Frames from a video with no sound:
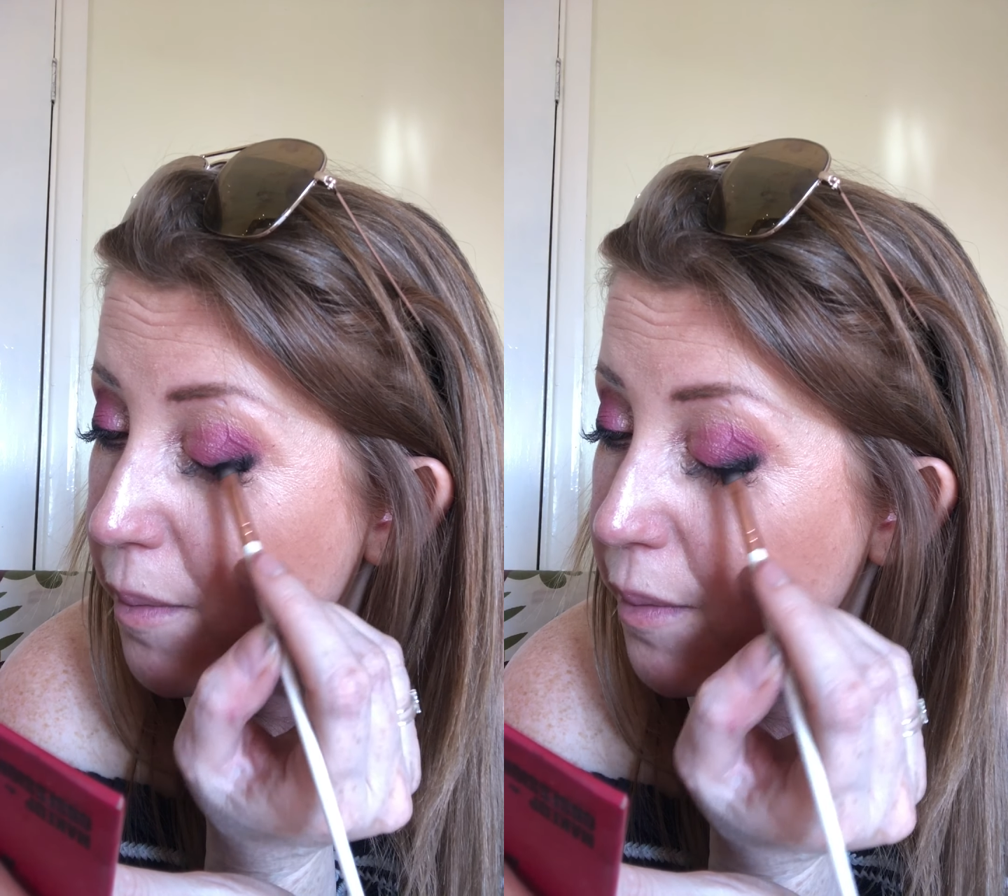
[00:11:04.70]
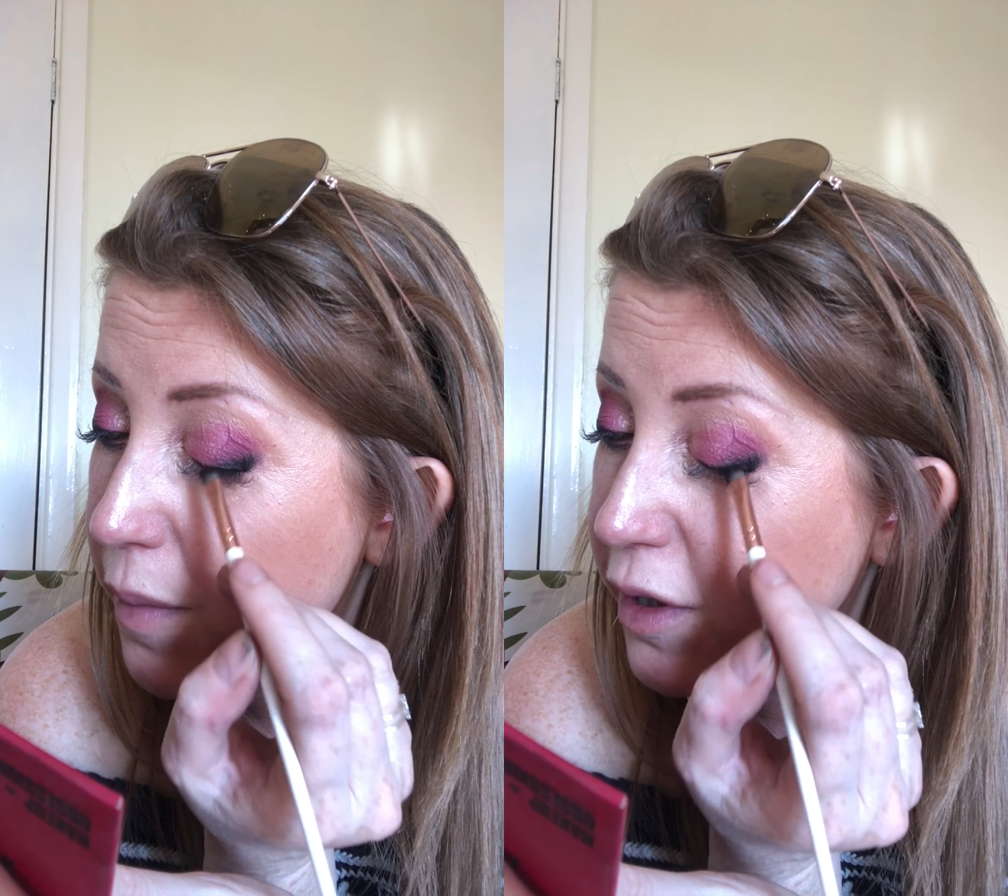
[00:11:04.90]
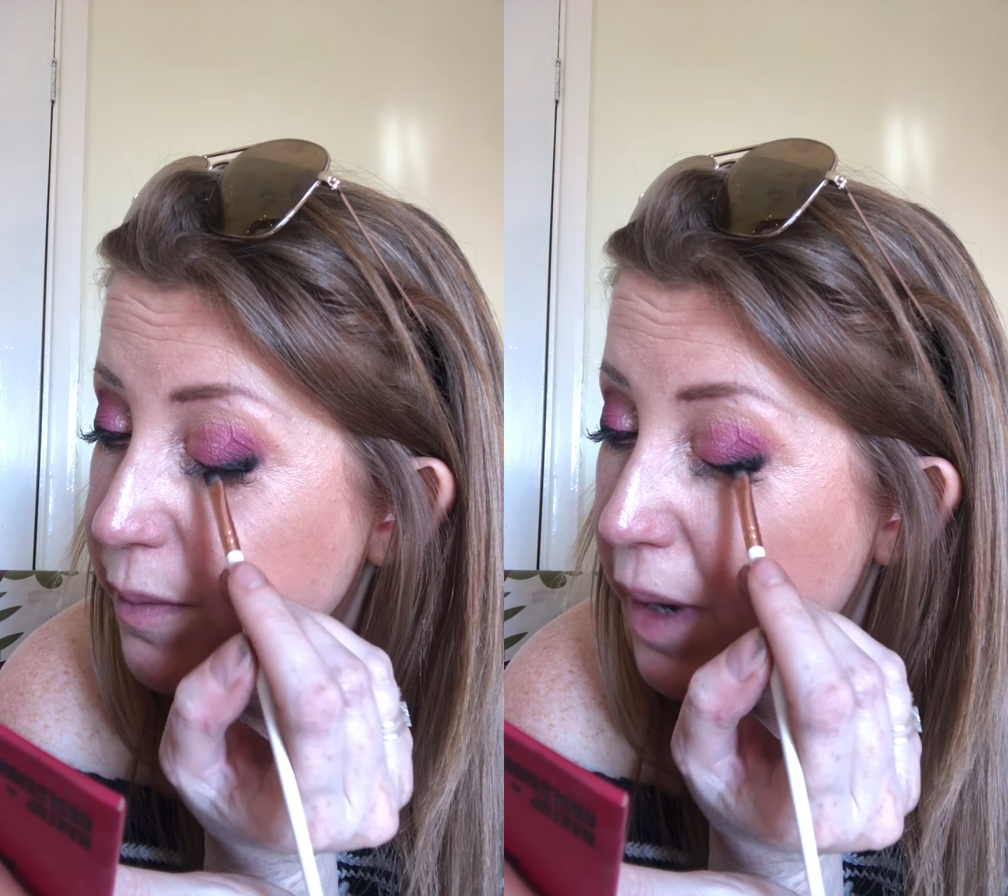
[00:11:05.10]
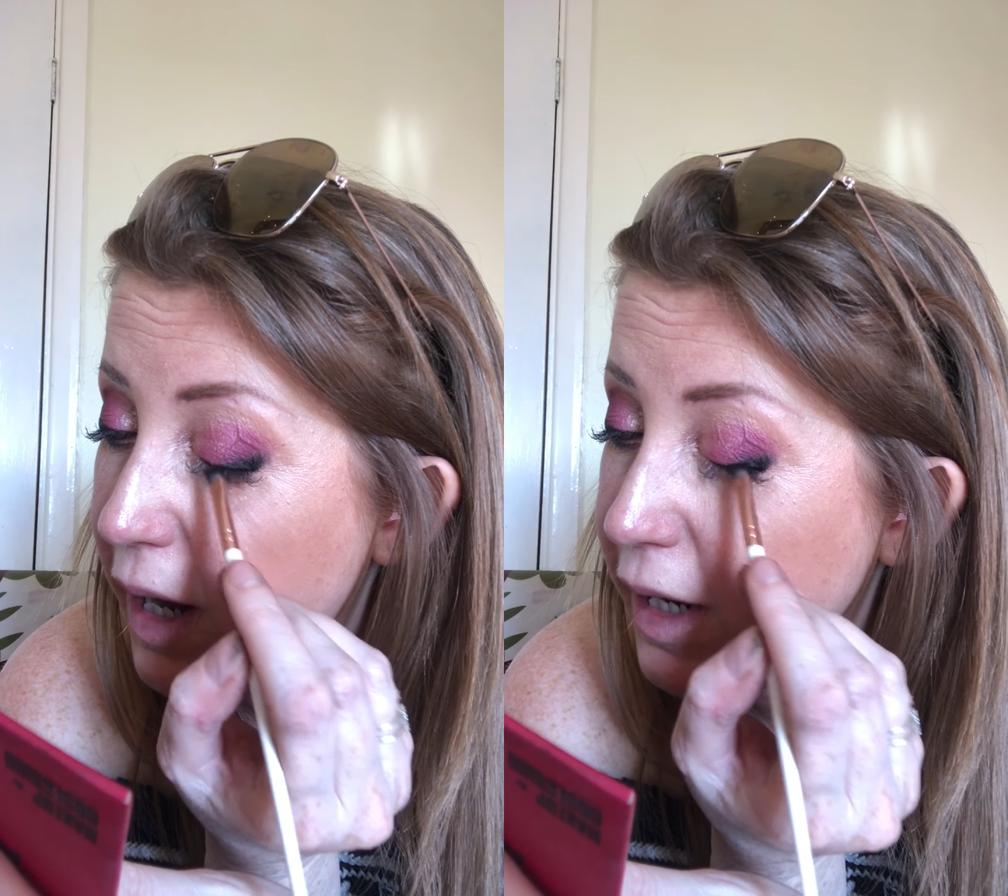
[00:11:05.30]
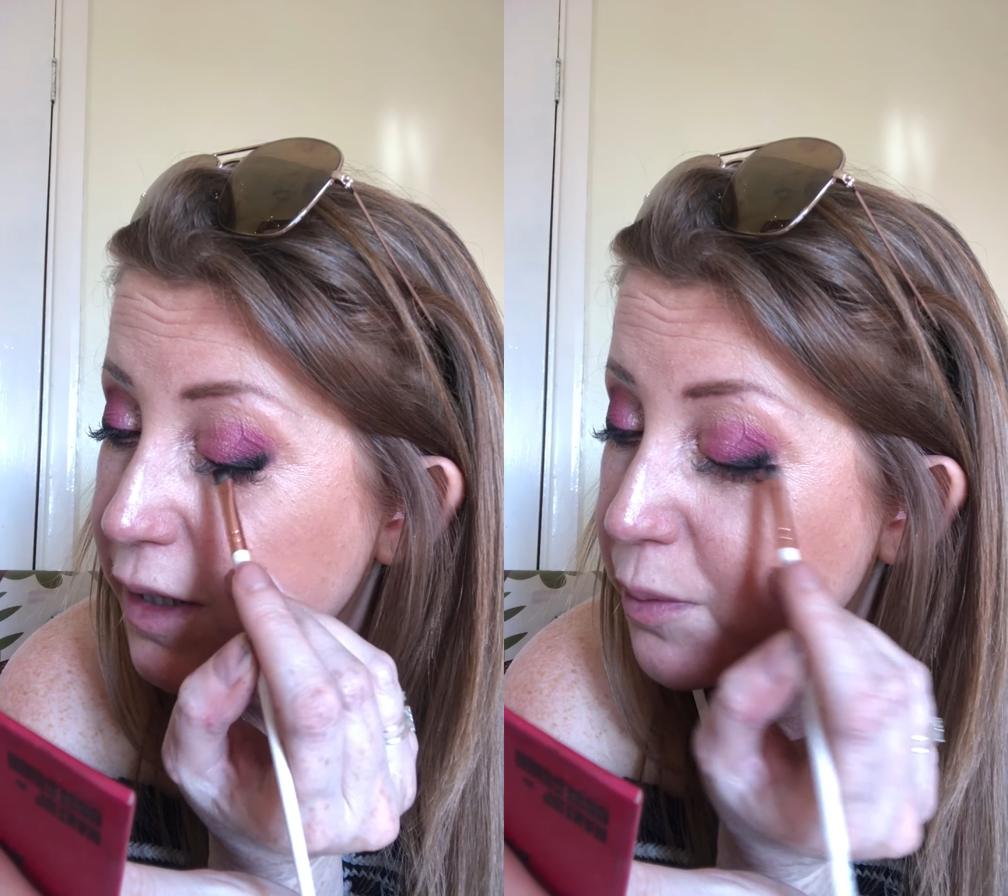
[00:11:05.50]
Most
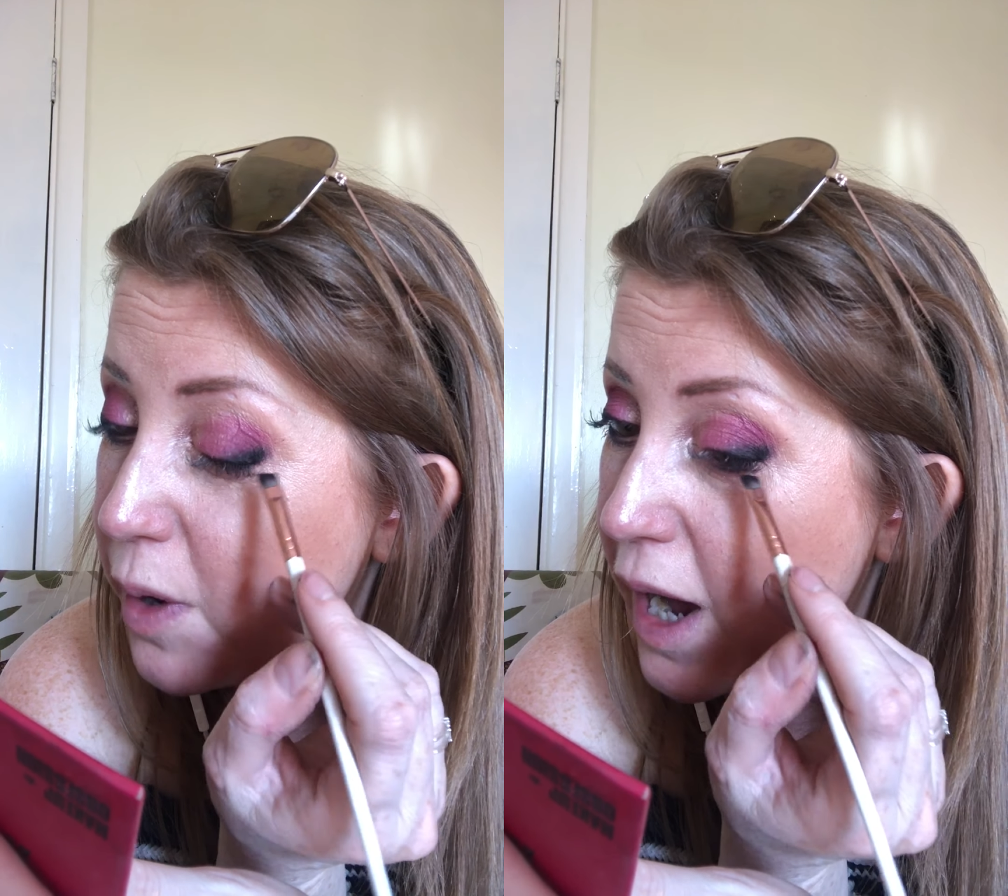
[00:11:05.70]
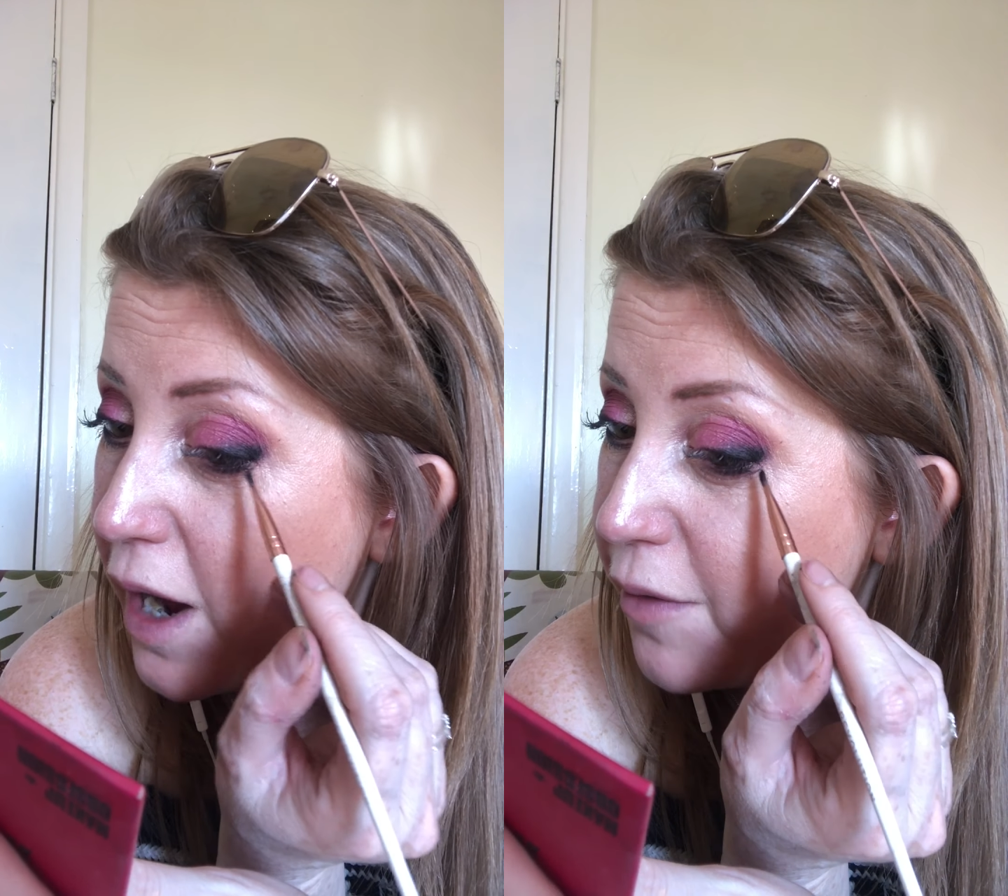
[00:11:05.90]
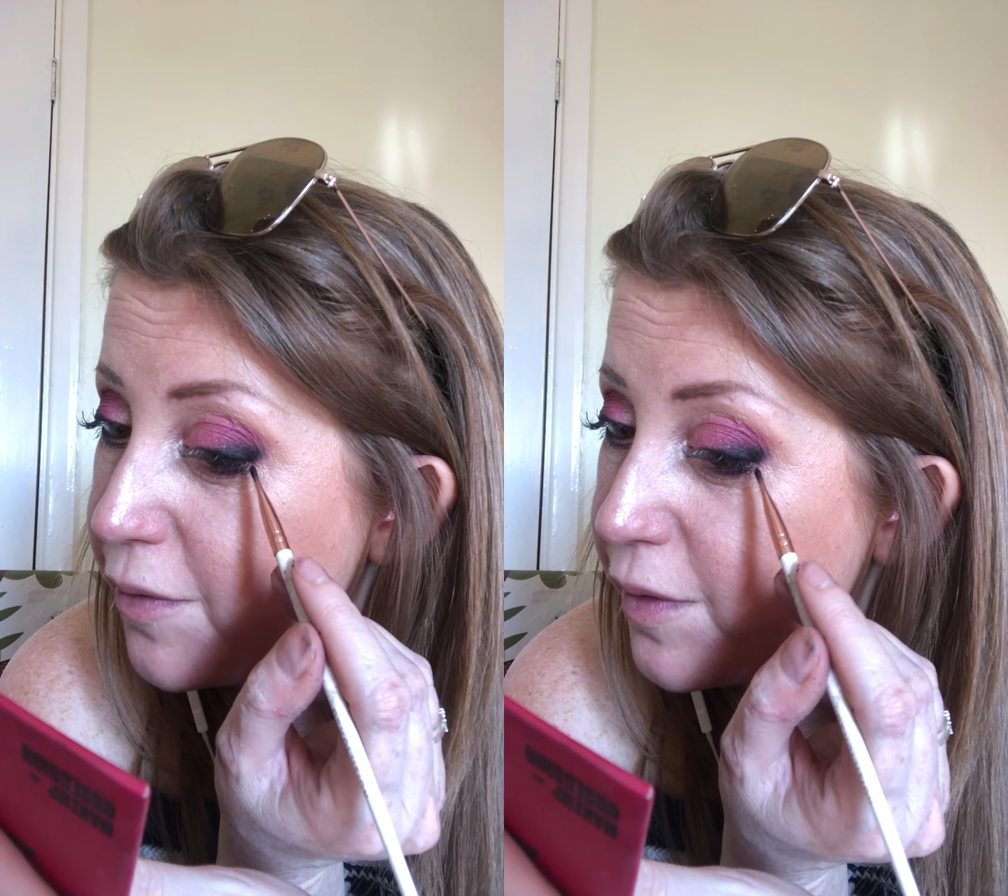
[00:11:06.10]
palettes will have